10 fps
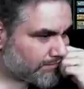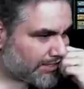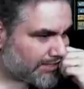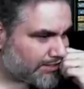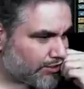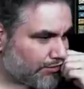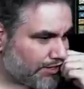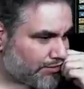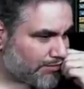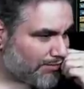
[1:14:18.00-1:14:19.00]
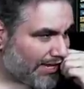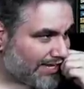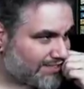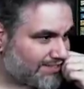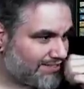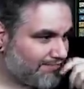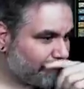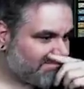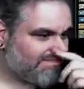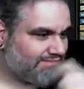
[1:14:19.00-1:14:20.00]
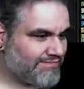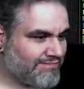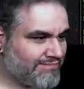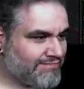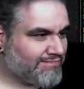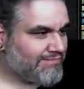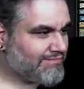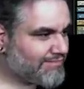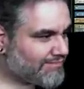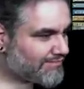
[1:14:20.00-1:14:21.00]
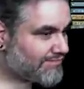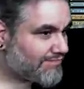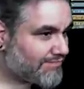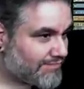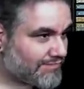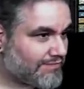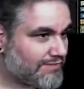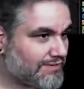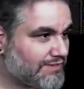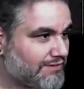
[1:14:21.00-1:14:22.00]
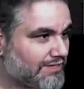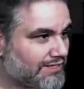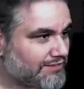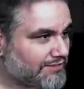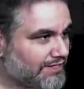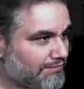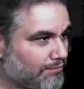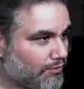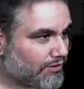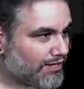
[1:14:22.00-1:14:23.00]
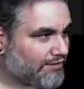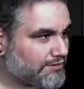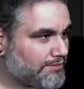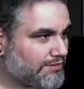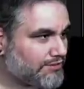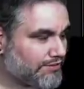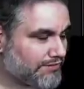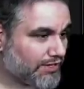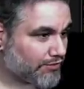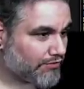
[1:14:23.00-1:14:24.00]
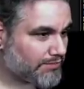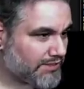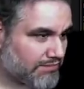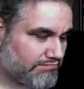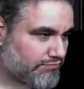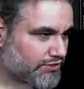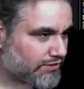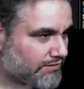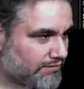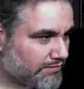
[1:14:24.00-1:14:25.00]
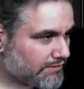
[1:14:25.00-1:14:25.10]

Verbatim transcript: Like, this is already three blasts. Yeah. Oh, God. Do you just have more counterspells? Do you just have another Cryptic? Sure.